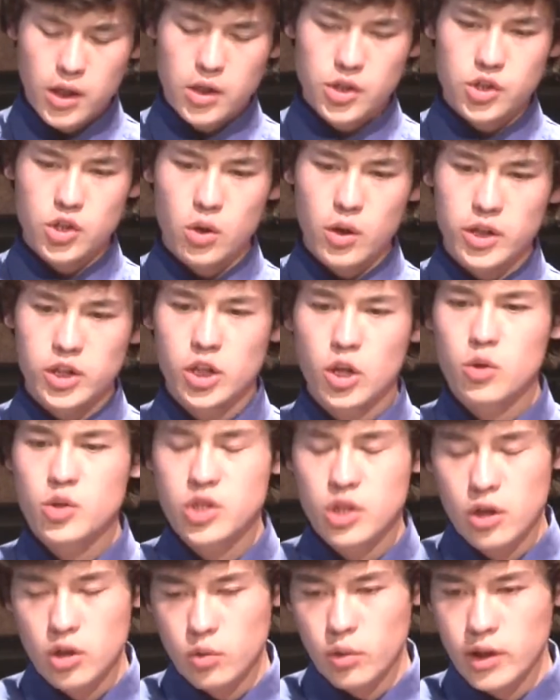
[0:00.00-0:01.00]
So I
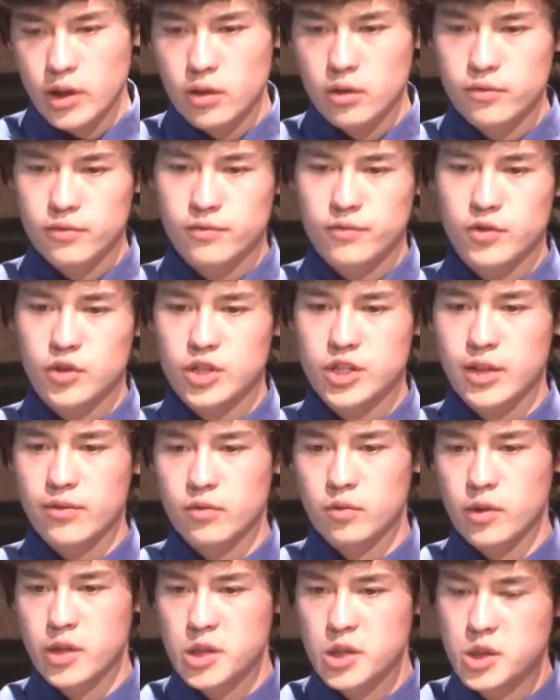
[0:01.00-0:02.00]
chose an Arduino for
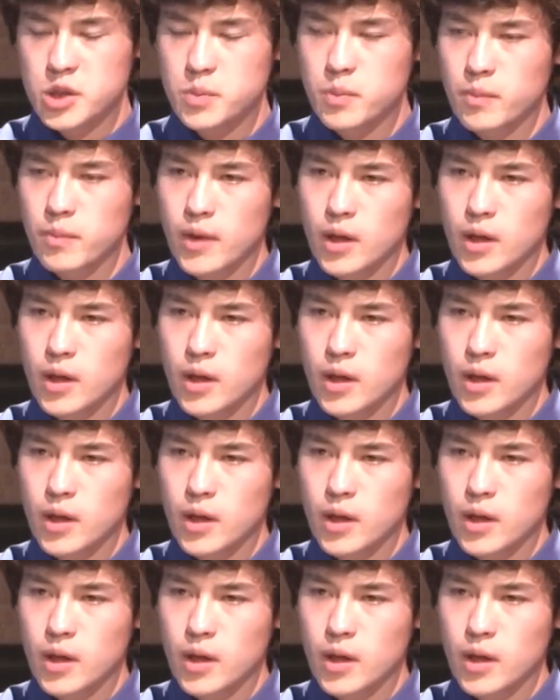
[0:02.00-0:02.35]
several reasons.